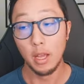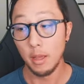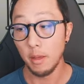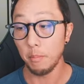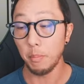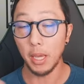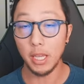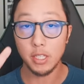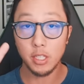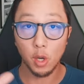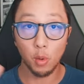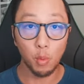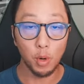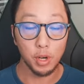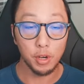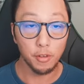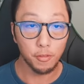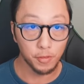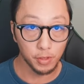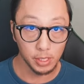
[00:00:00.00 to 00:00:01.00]
based on where
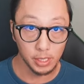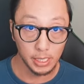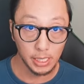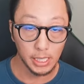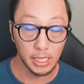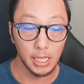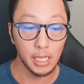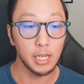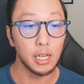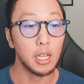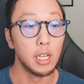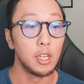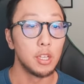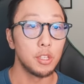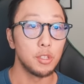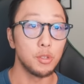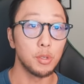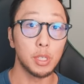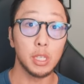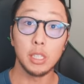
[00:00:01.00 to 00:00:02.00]
you're feeling it,
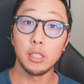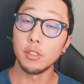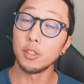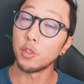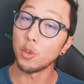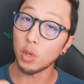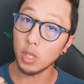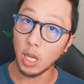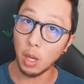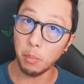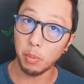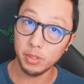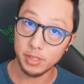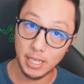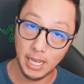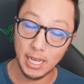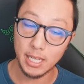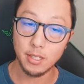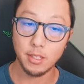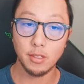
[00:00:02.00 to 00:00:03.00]
you can do a couple
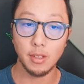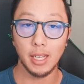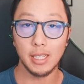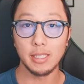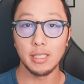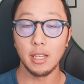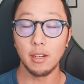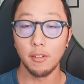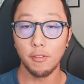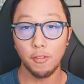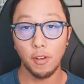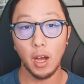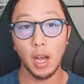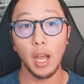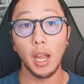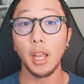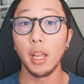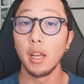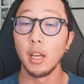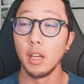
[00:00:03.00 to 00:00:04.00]
tests to
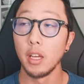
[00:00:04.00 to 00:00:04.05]
identify,